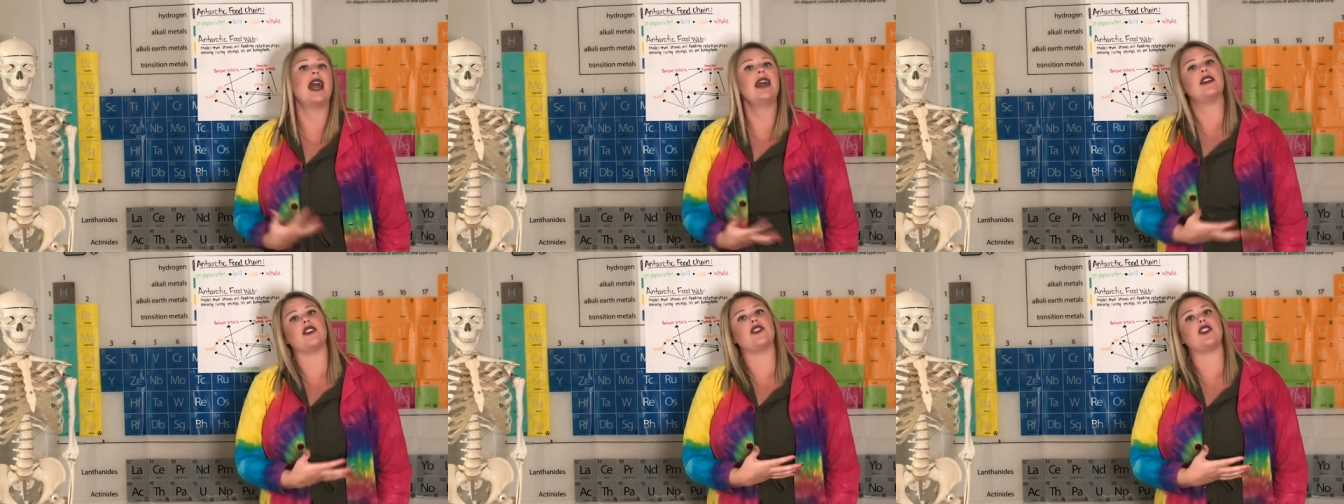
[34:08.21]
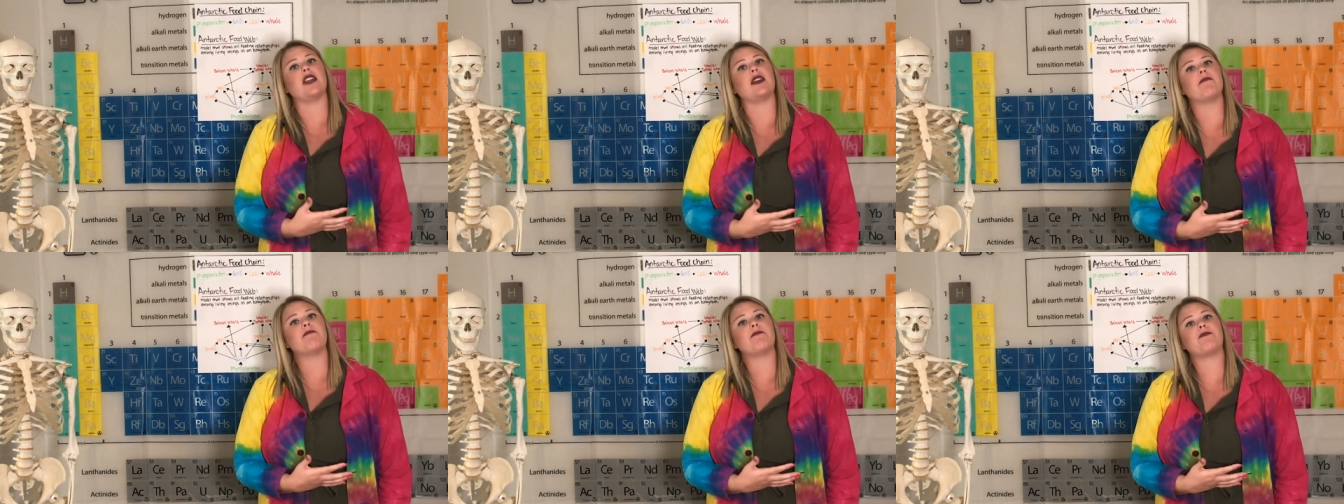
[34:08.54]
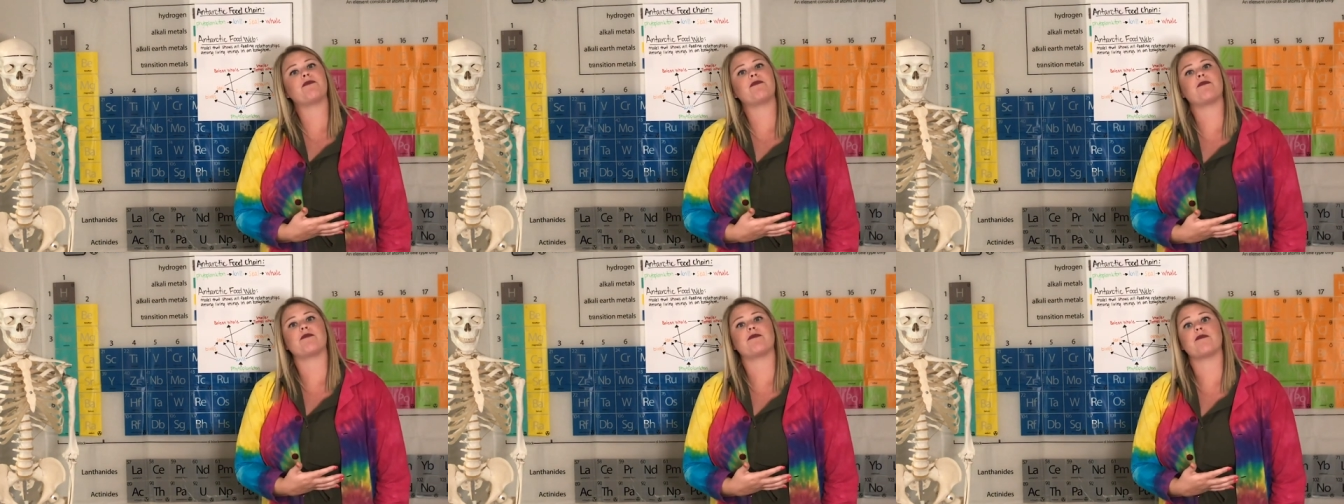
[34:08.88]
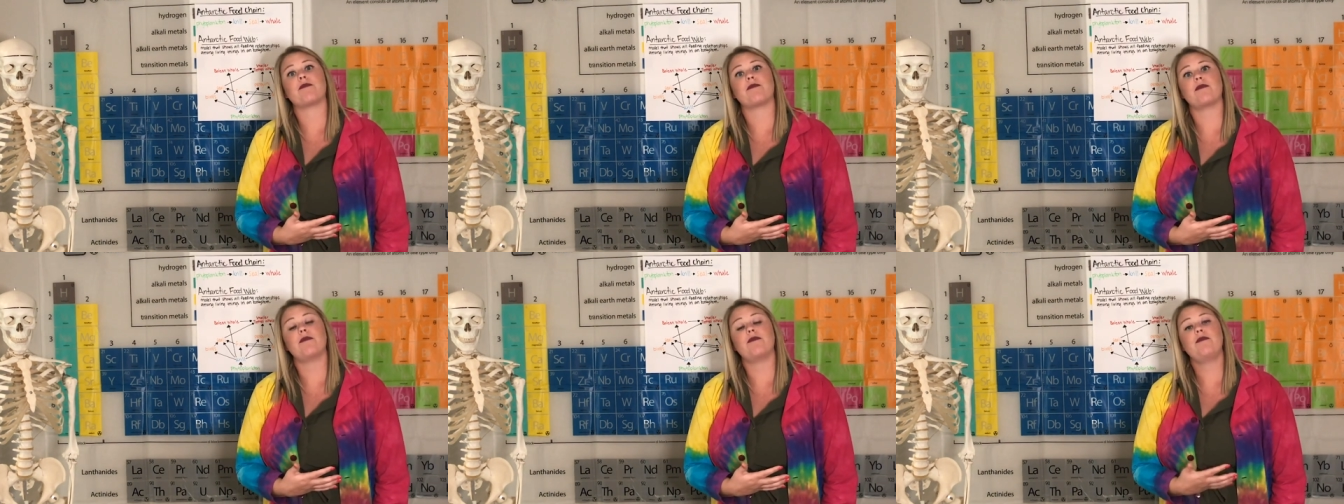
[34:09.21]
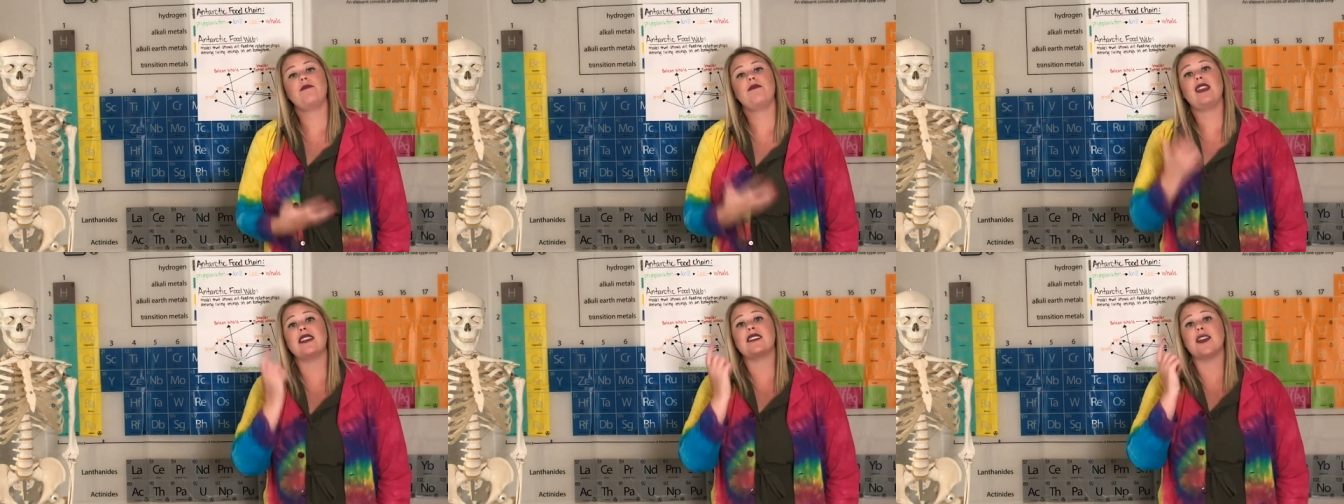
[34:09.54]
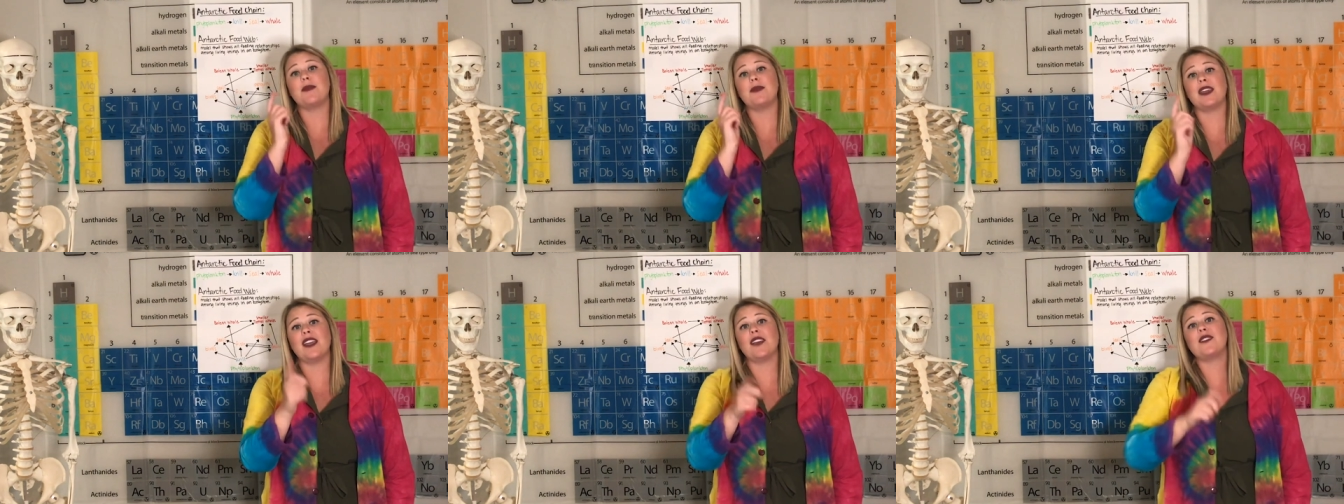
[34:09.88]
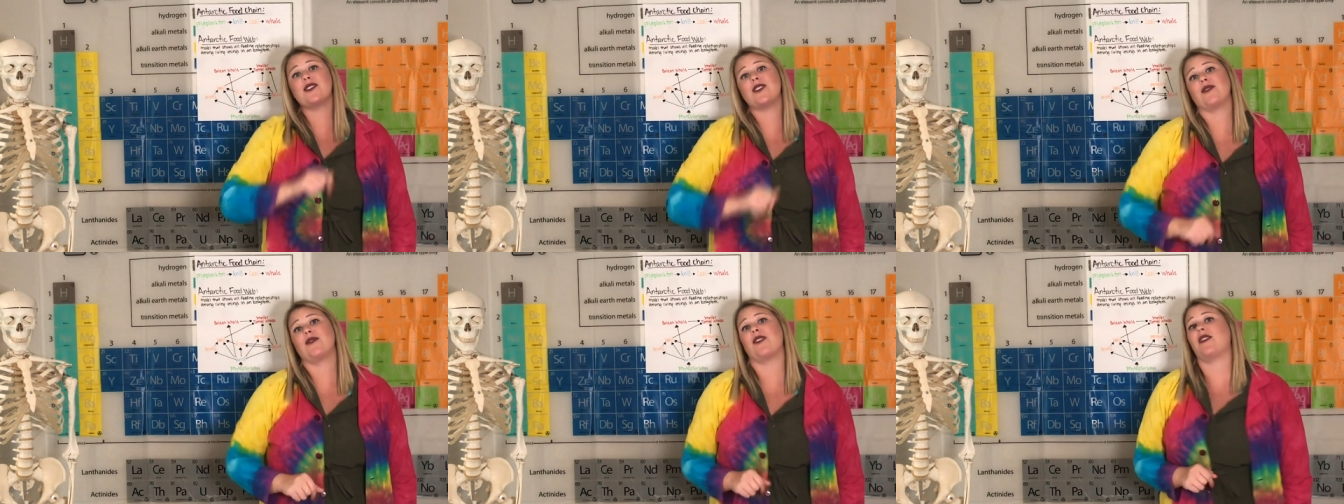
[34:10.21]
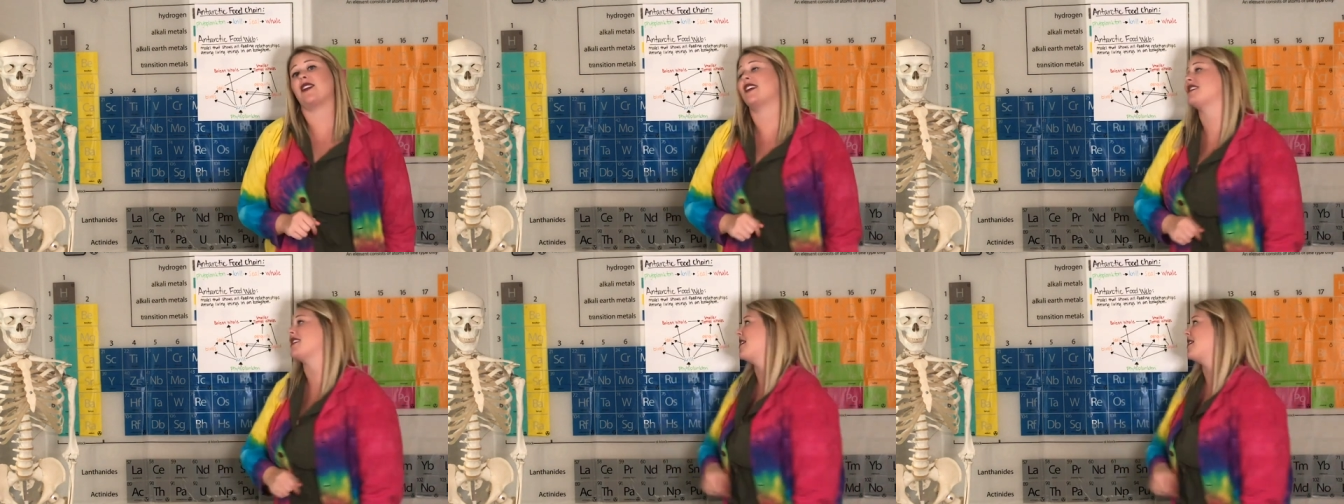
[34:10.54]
energy. Something else you notice